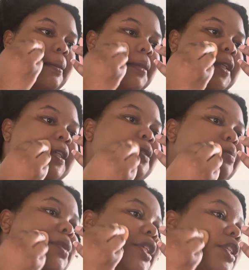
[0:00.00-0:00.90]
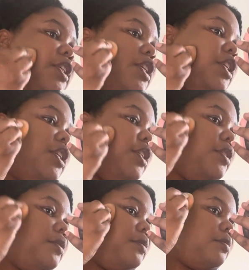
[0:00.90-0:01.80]
Just blending it
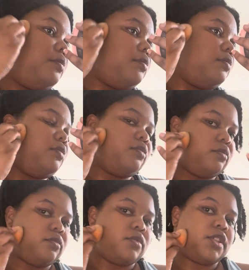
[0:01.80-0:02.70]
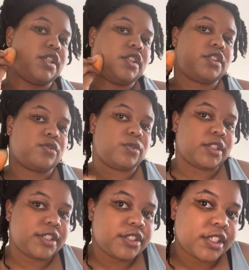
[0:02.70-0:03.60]
in. It looks
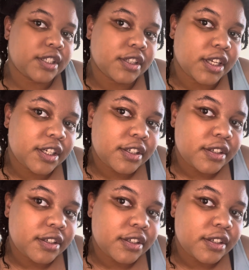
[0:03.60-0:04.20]
really skin-like.